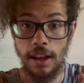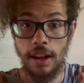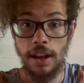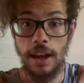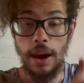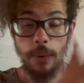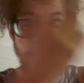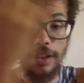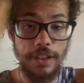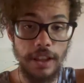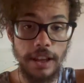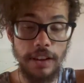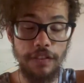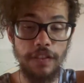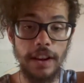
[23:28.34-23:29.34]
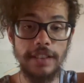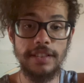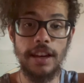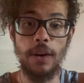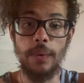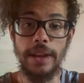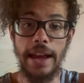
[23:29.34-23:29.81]
how we think affects
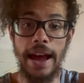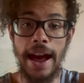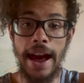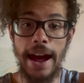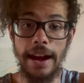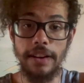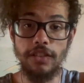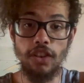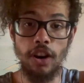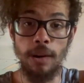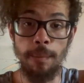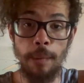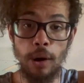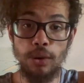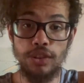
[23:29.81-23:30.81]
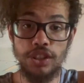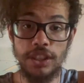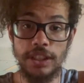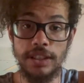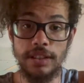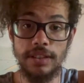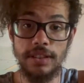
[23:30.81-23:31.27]
how we act, our
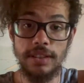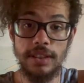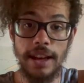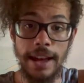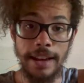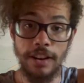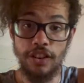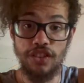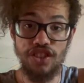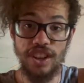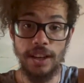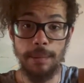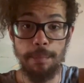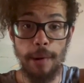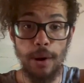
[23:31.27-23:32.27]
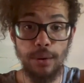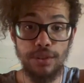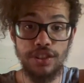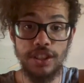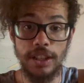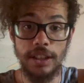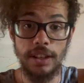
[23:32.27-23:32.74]
emotions, energy and
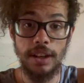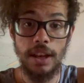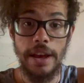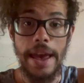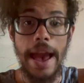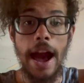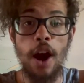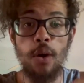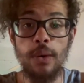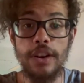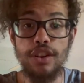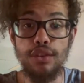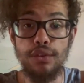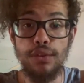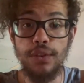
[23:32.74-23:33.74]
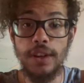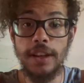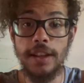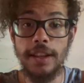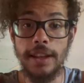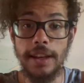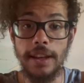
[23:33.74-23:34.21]
motion. How are you
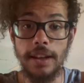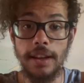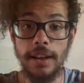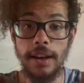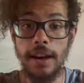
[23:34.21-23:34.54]
feeling?